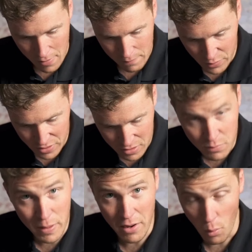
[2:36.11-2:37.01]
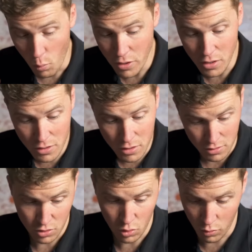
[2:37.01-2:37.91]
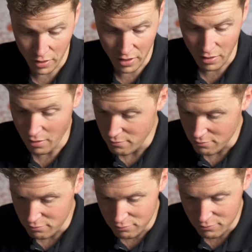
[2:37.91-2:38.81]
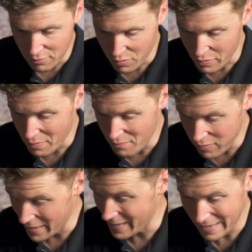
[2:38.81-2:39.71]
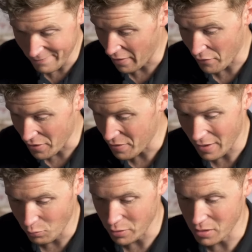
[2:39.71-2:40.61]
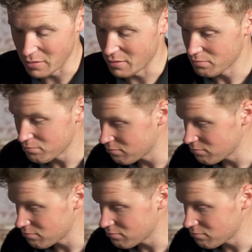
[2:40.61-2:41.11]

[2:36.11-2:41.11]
But this has been woodland stalking through really very thick woodland.